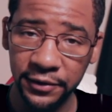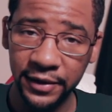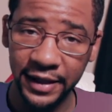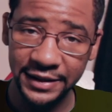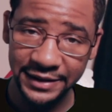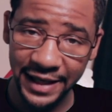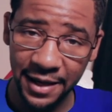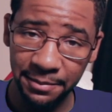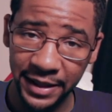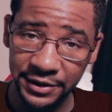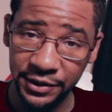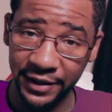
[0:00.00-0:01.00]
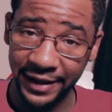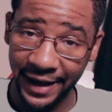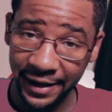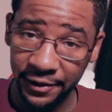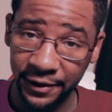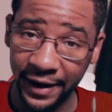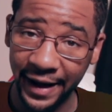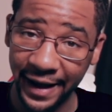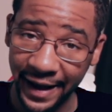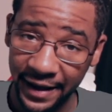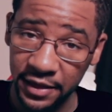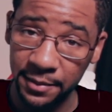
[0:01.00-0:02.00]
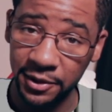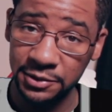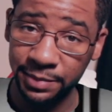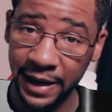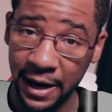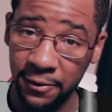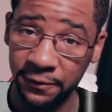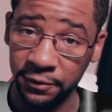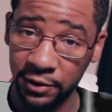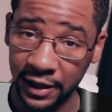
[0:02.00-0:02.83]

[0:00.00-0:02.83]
you get a sound mixer, an editor, and the most powerful